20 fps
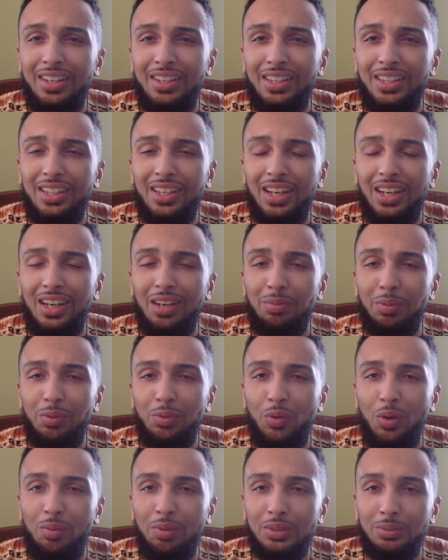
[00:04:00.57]
good
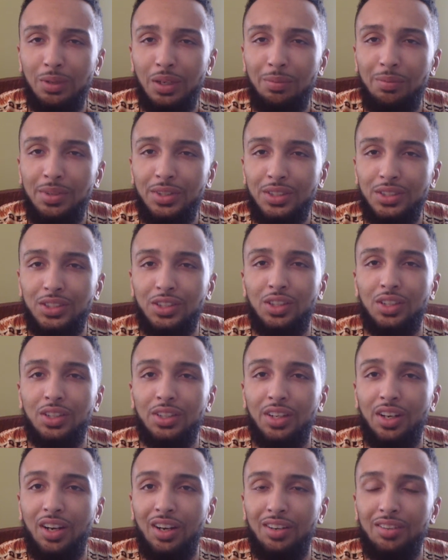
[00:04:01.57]
performance by Misha
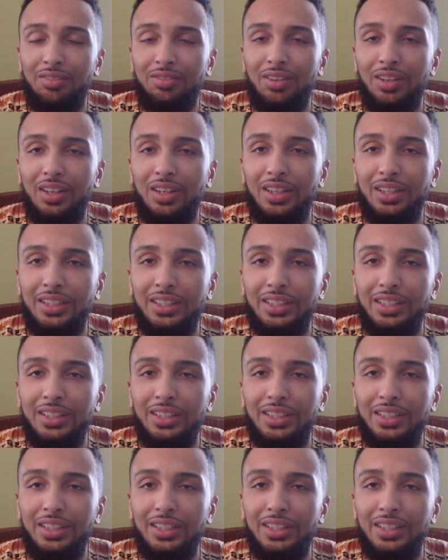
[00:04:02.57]
Cirkunov.